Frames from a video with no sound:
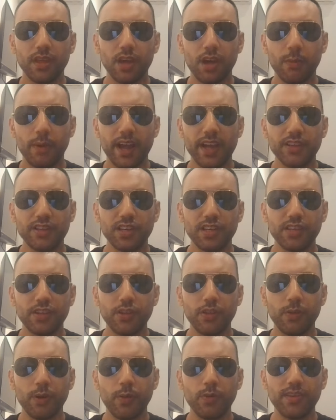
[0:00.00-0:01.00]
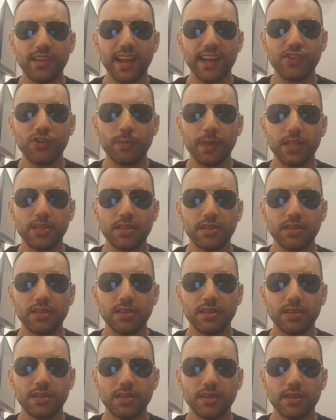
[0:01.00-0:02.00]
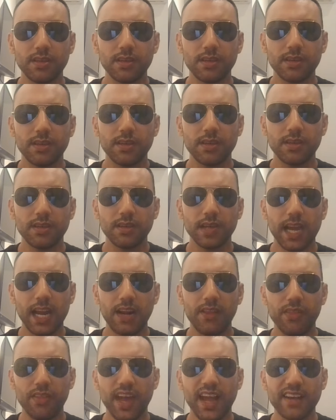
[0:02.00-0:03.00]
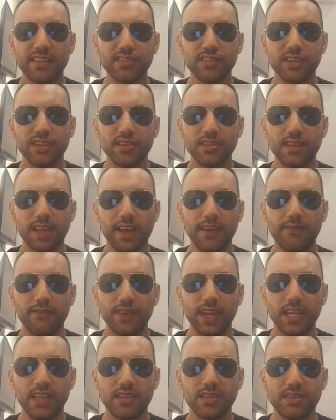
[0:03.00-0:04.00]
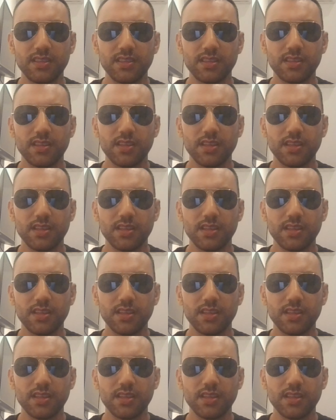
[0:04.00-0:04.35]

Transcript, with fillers: are actually to their own detriment. And that's just their fate.